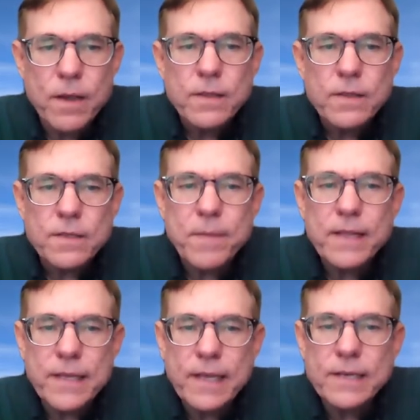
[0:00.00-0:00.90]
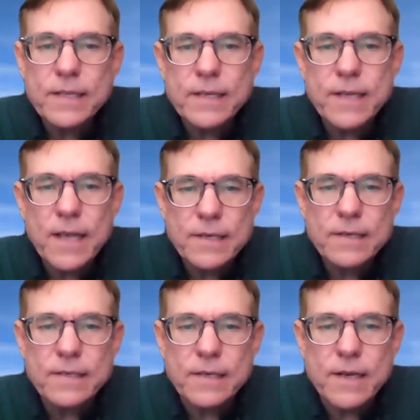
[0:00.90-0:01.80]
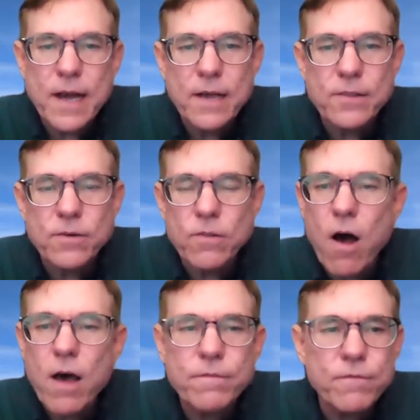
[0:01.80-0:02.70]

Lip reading: This may lead to the tendency to either laud